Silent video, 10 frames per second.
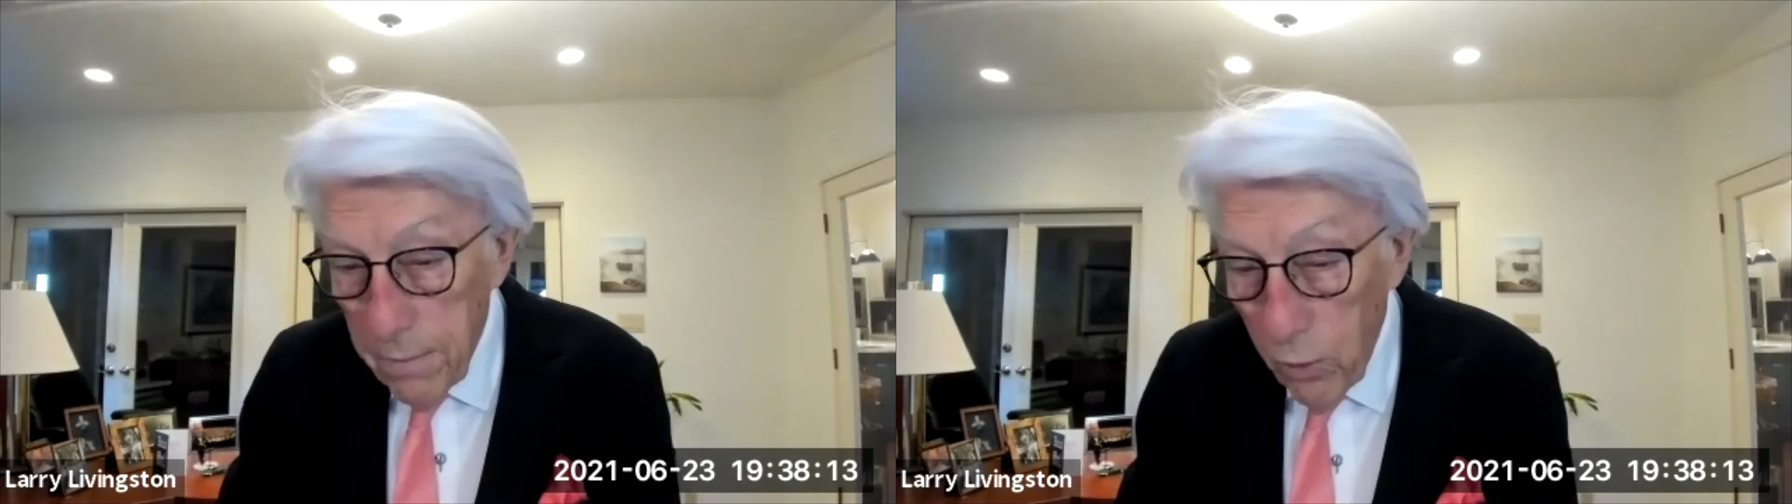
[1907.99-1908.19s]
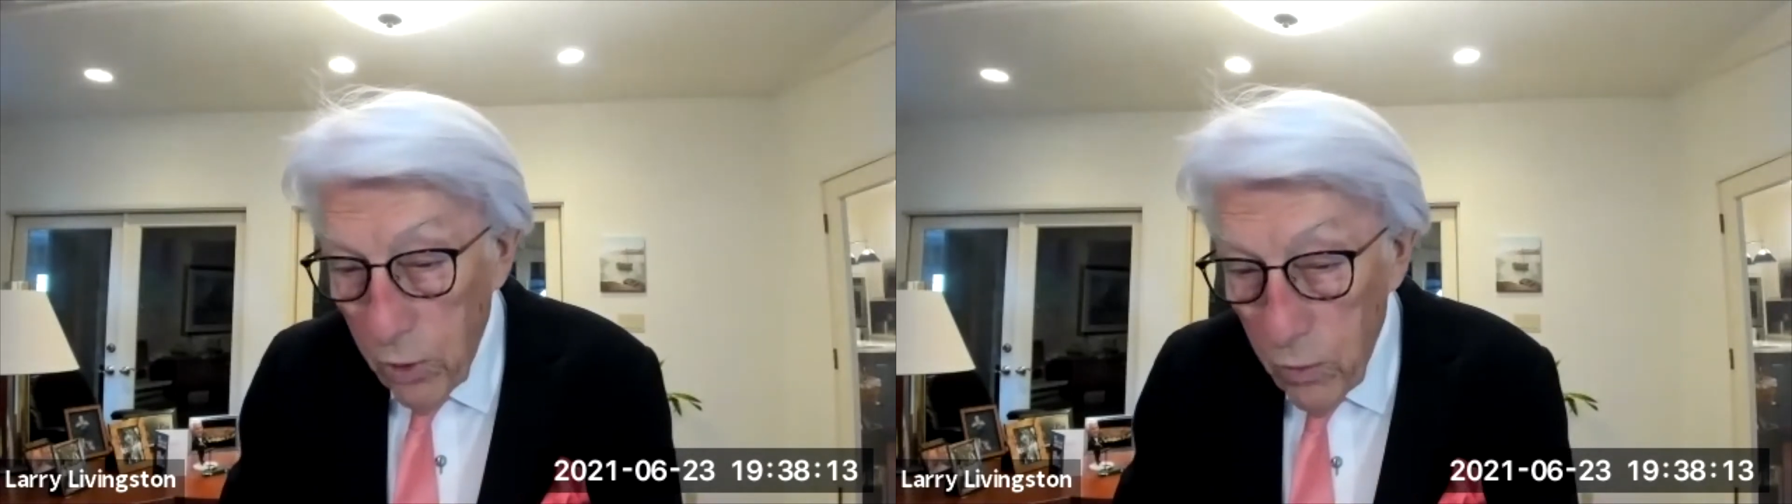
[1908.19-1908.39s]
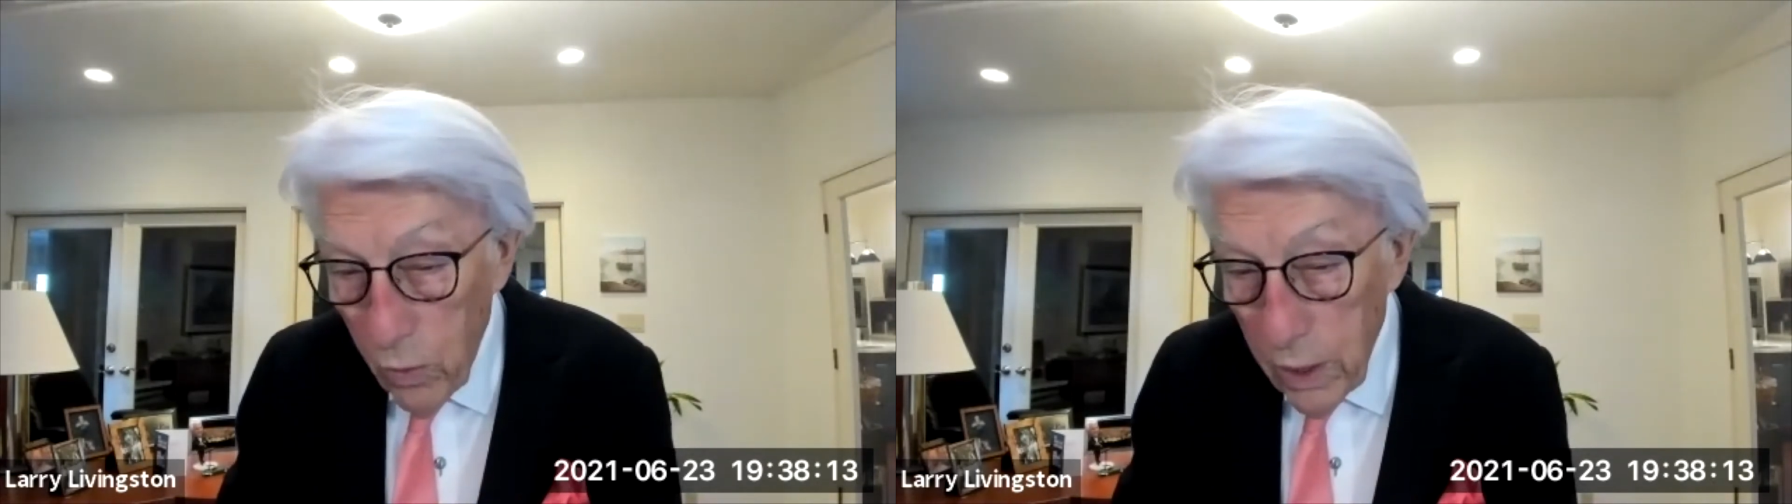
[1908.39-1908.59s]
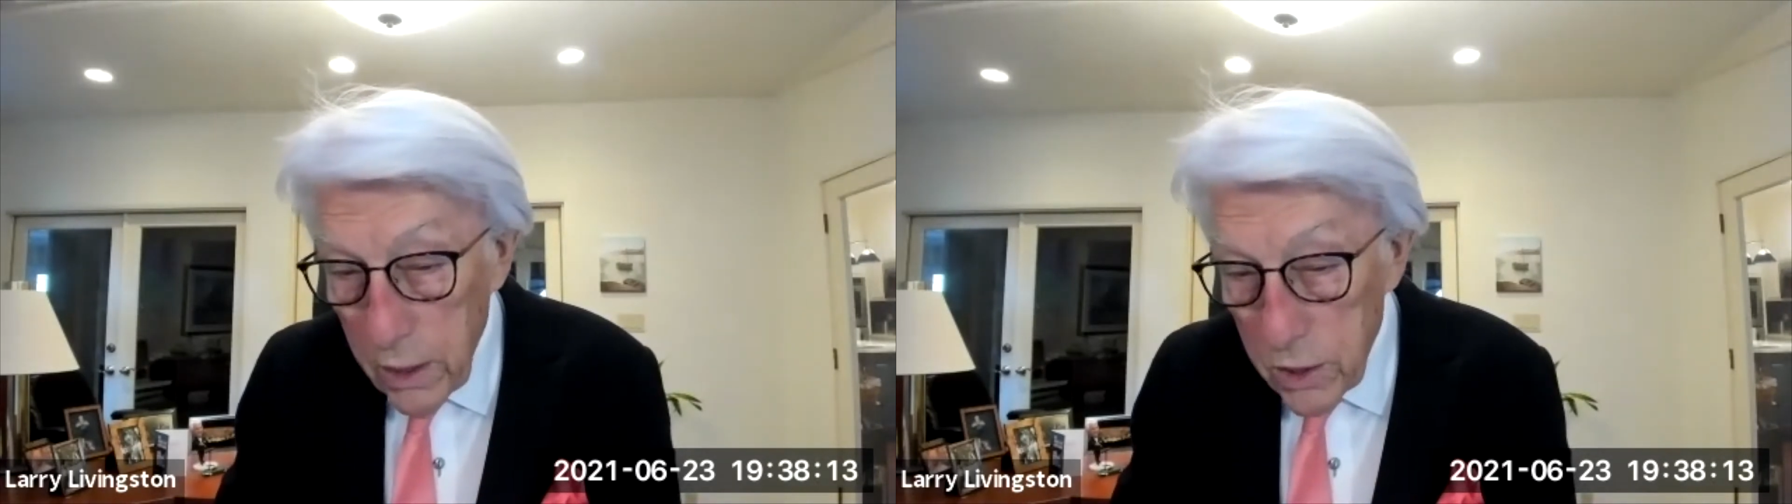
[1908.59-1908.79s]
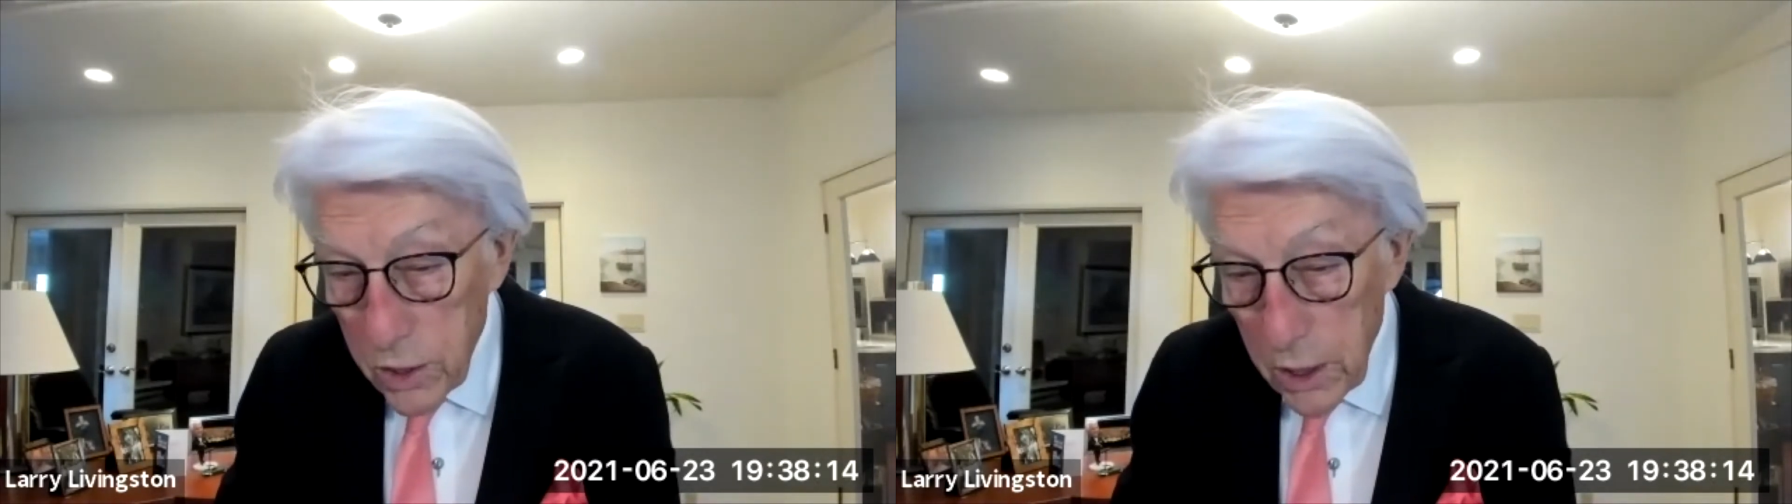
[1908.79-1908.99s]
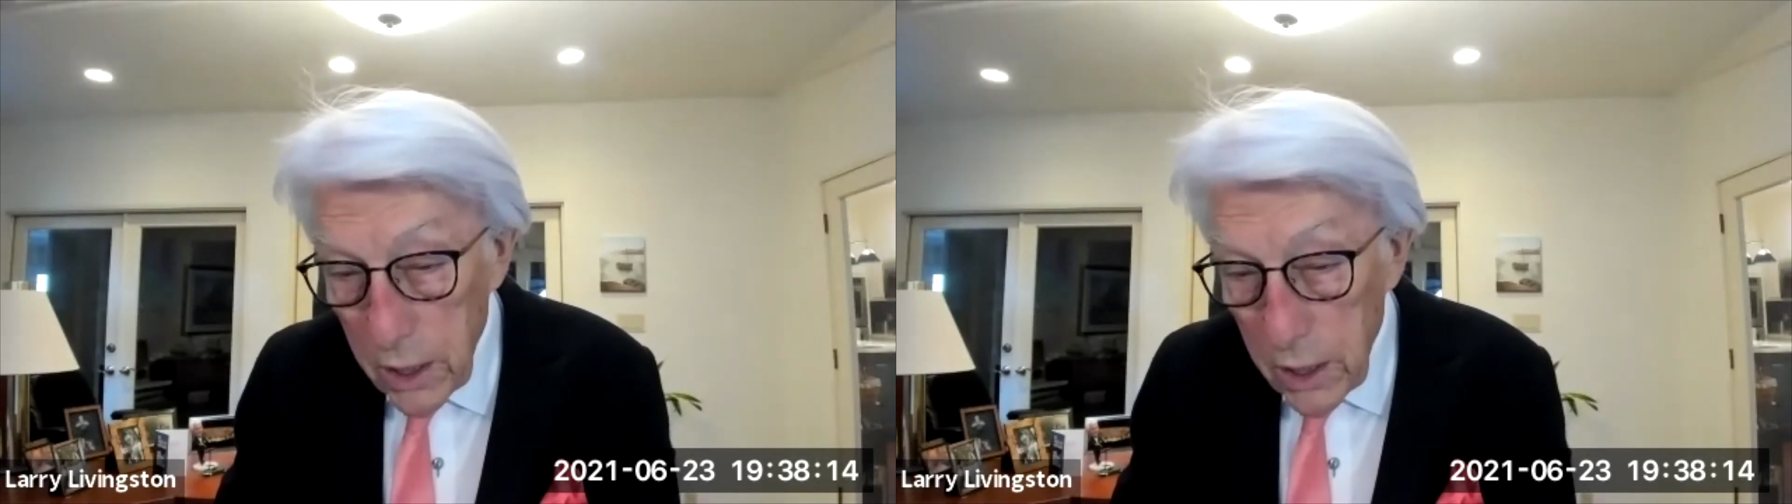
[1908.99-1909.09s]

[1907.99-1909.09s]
point was